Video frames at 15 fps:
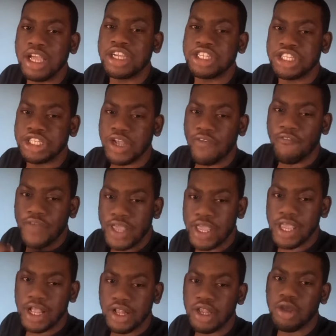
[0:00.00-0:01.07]

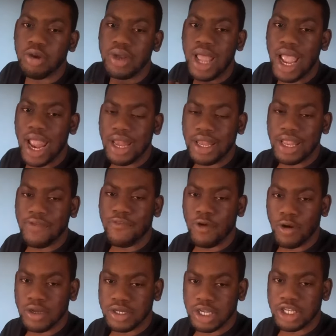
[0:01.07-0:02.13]
Sheffield United
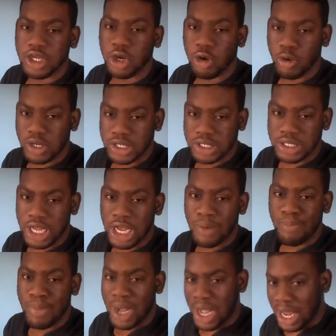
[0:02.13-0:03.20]
versus Crystal
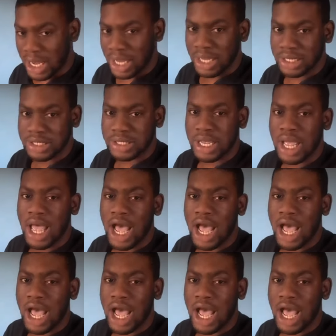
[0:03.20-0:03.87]
Palace.